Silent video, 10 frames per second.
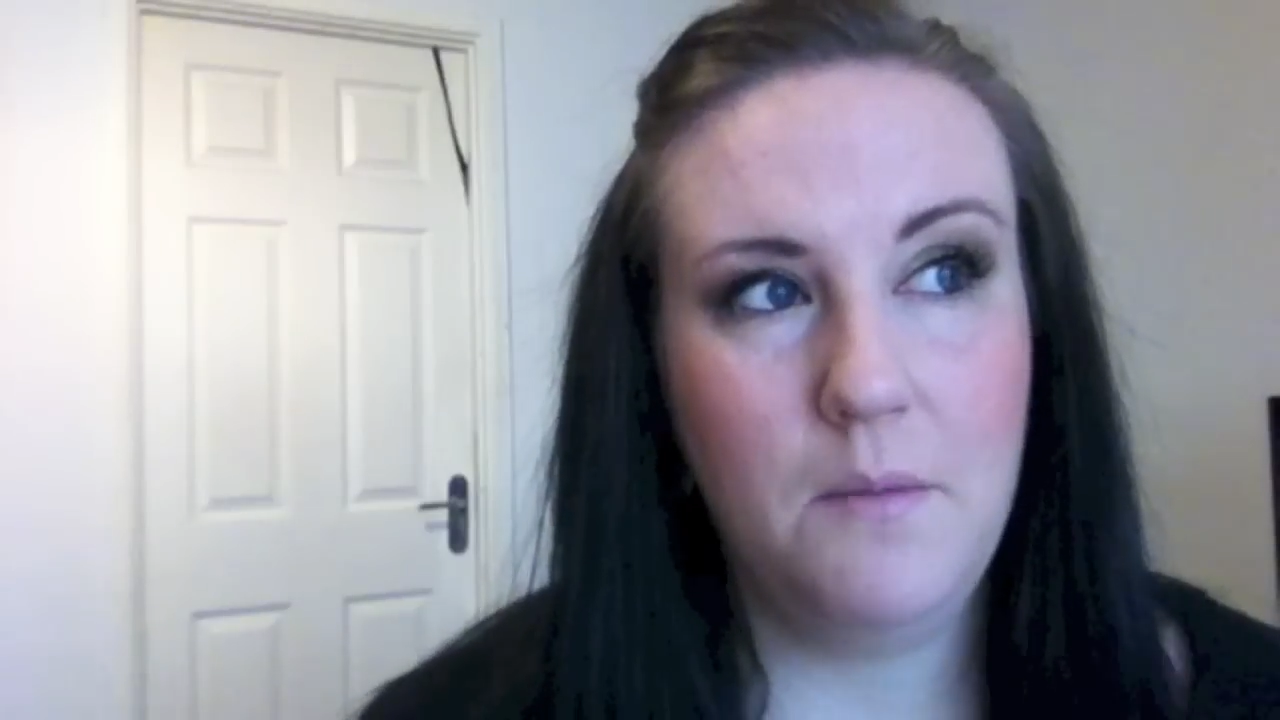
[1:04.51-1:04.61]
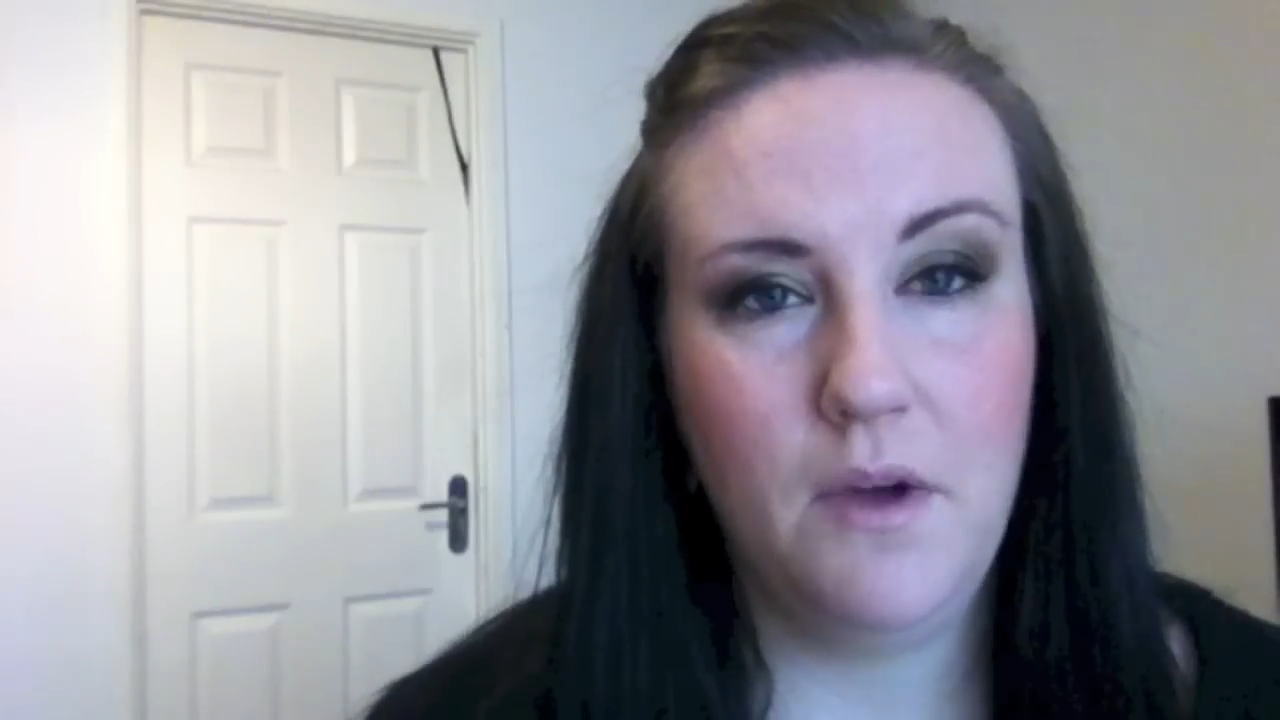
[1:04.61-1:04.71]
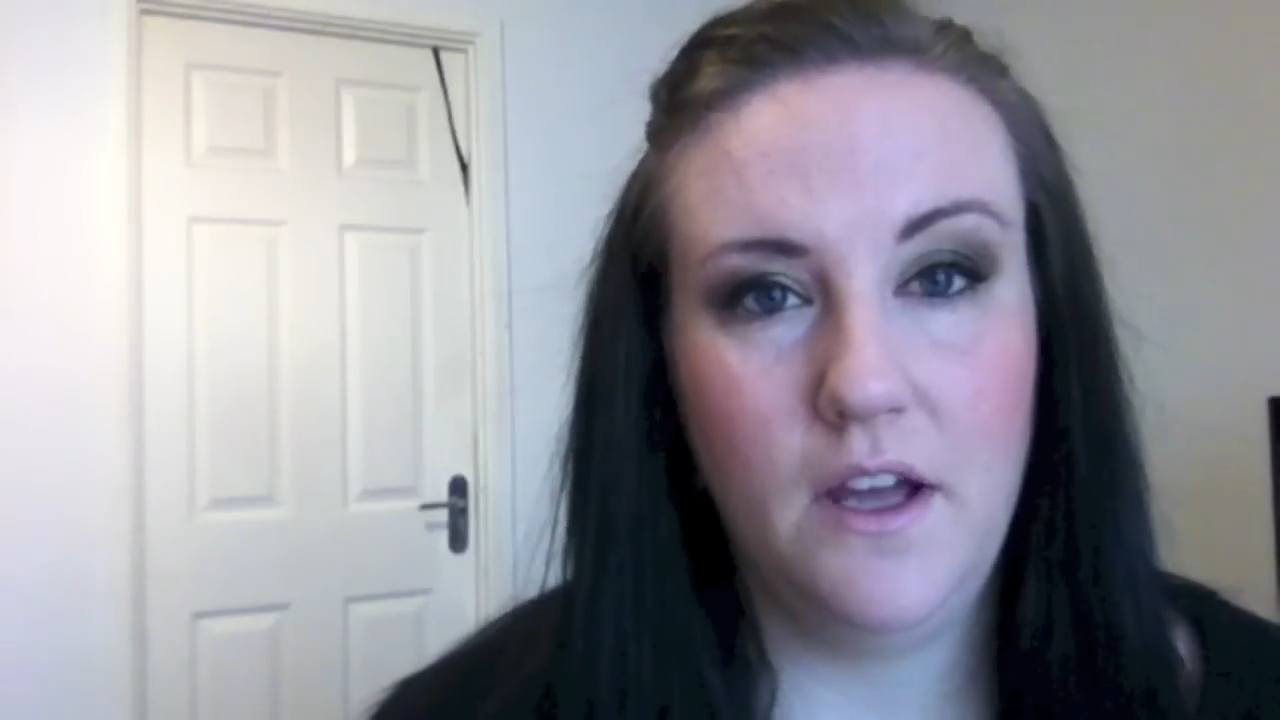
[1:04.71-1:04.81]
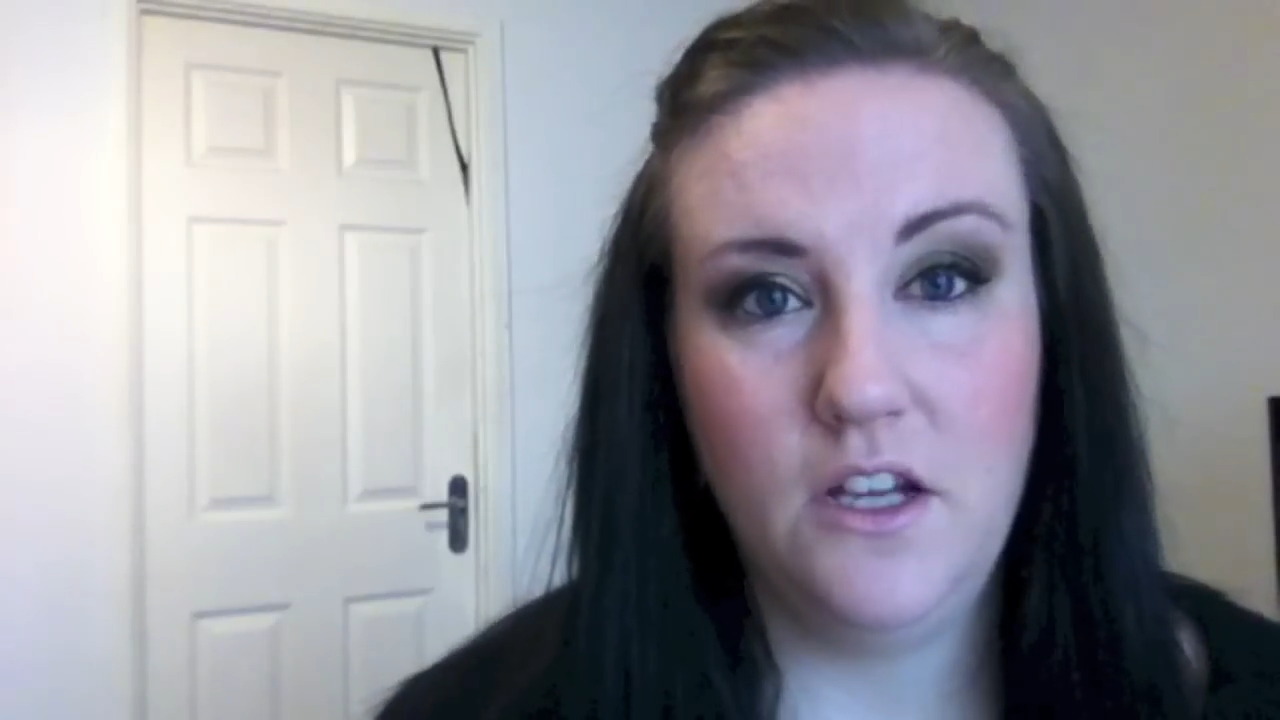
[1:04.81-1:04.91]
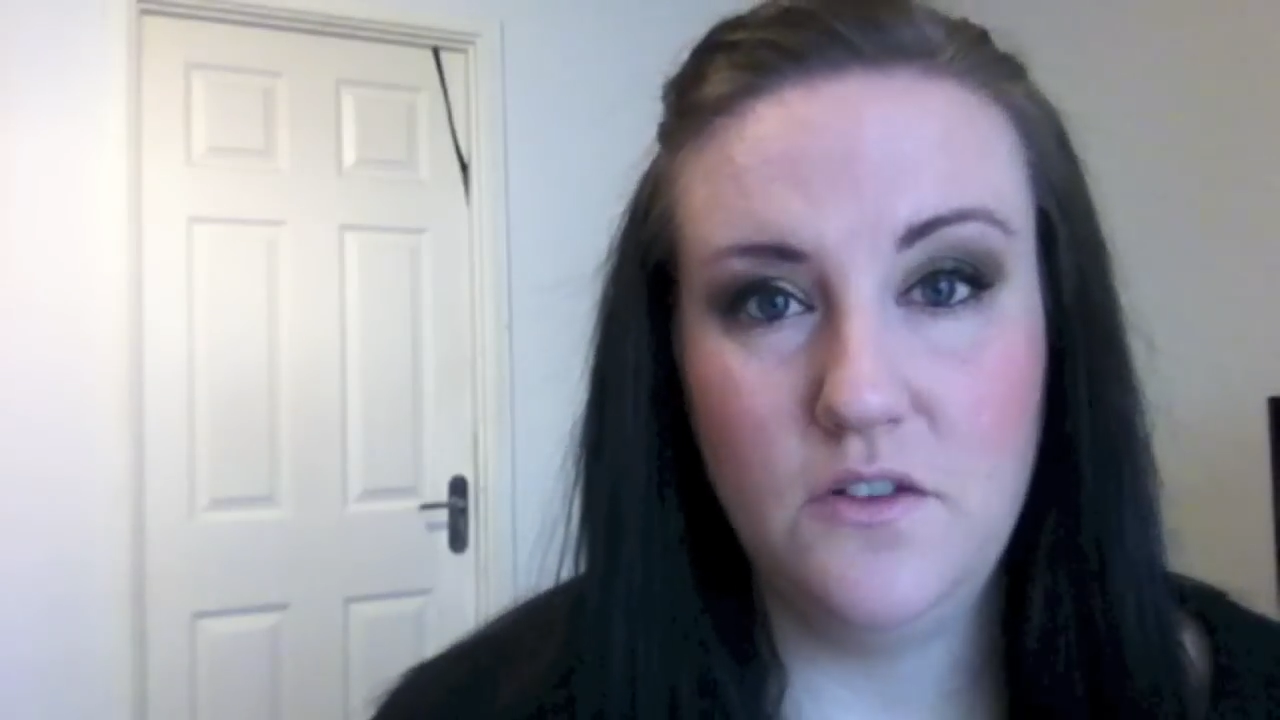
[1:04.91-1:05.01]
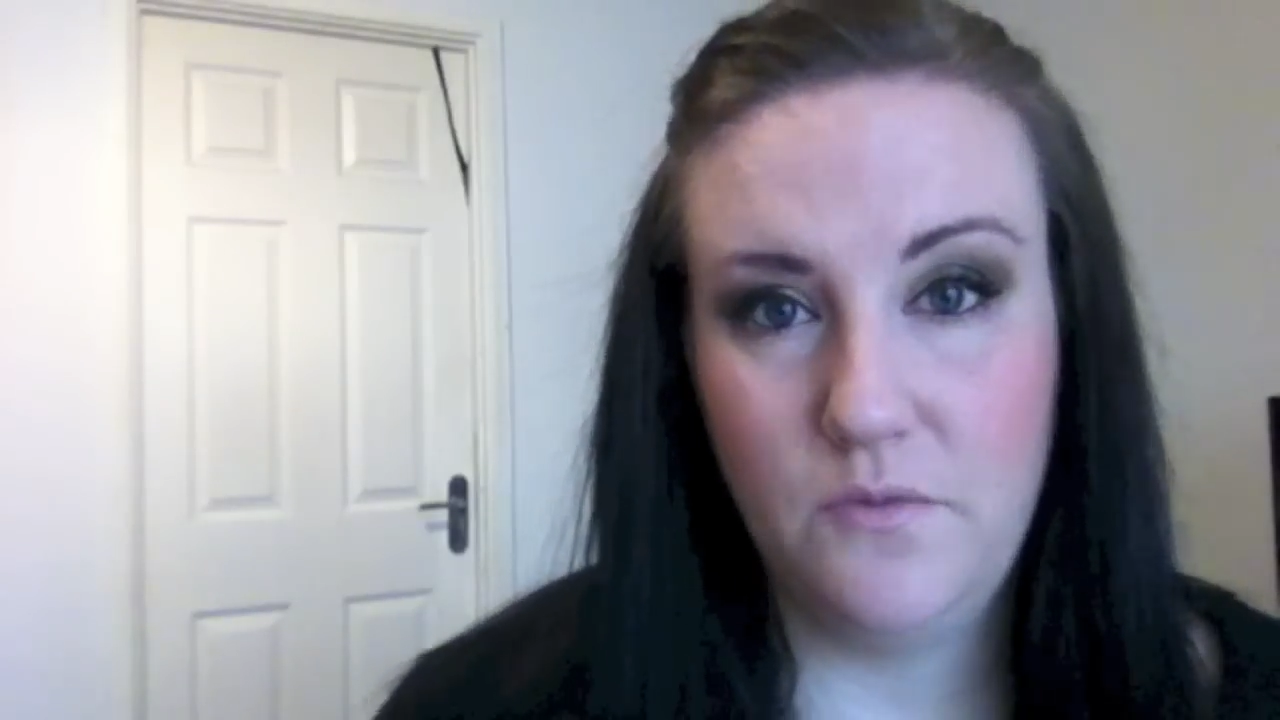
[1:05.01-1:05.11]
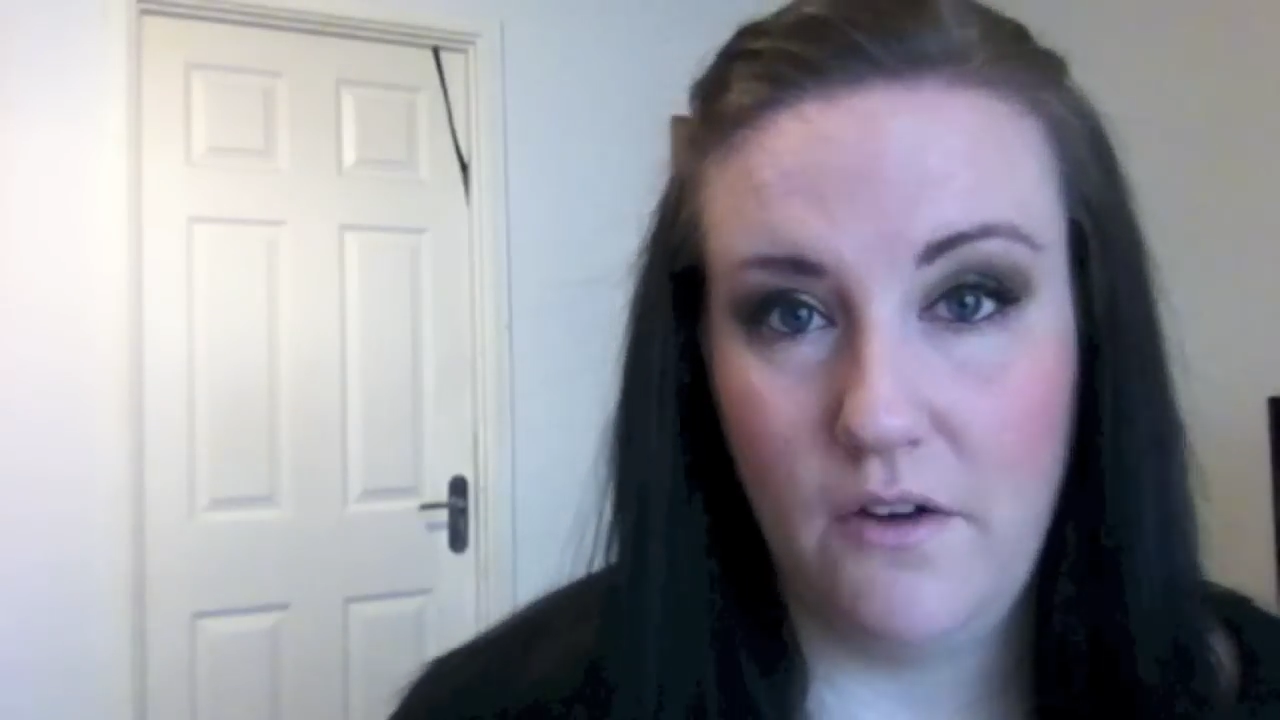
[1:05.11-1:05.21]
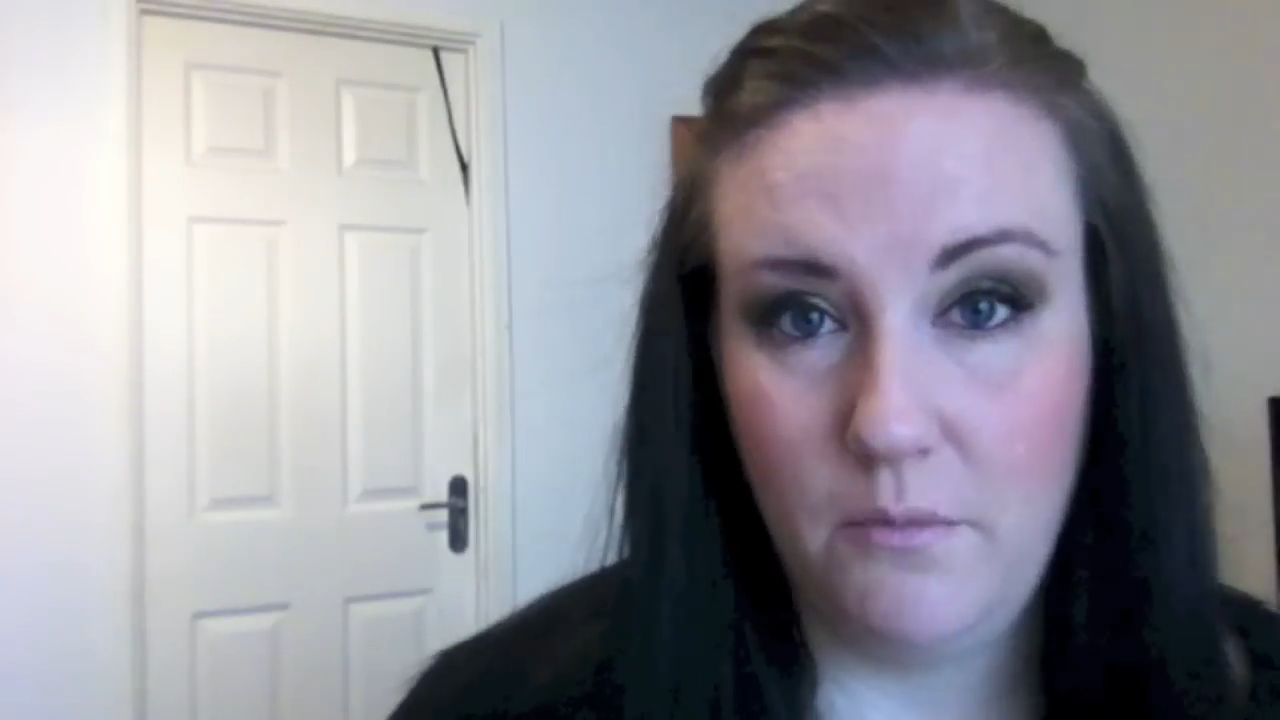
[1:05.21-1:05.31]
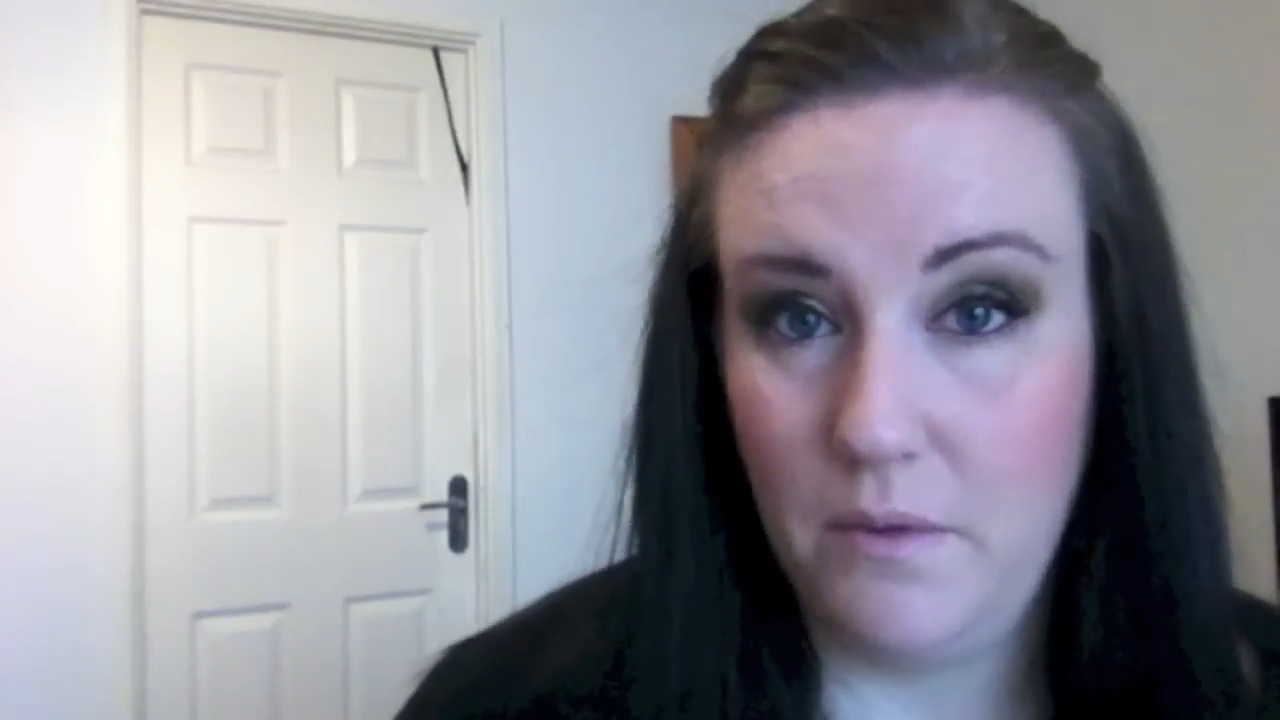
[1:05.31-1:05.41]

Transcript: my Shinvera